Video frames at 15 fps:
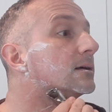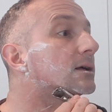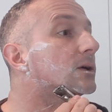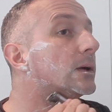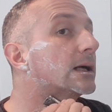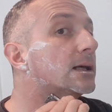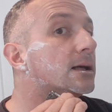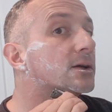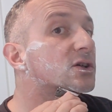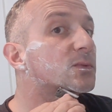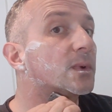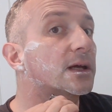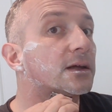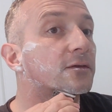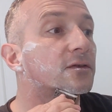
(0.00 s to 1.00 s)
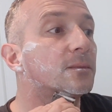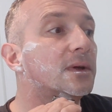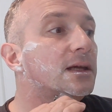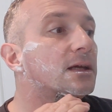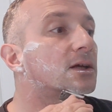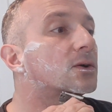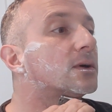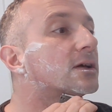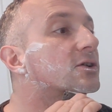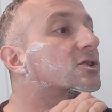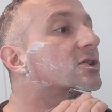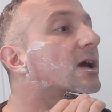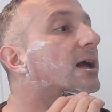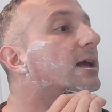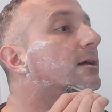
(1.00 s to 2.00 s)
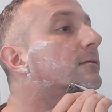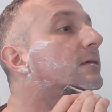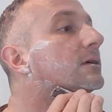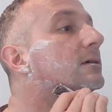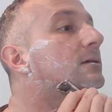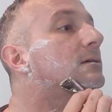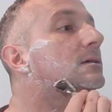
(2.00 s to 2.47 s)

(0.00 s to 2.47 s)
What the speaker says: Quick lunch break for me, quick shave,